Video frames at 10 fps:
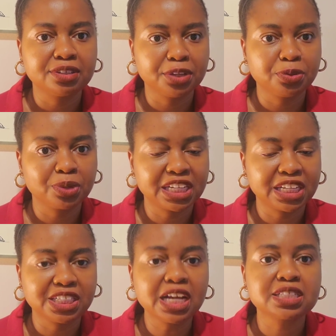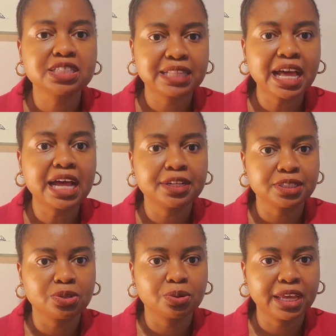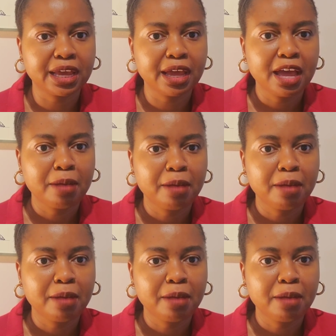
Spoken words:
Then you can adjust status, okay?